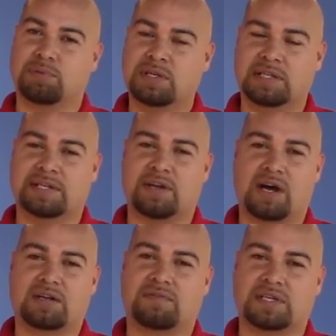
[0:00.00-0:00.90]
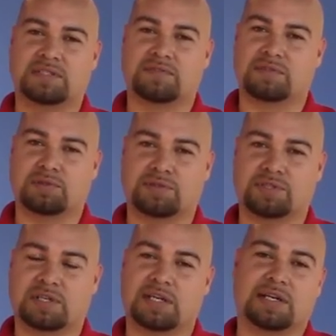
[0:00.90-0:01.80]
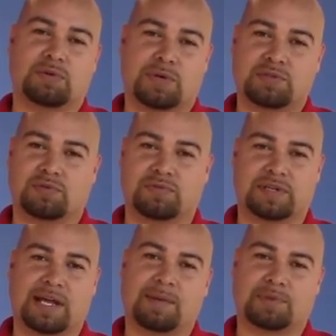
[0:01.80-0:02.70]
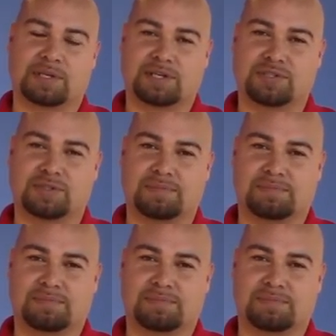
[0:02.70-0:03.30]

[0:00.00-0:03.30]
completely non-invasive solution in a retrofit application.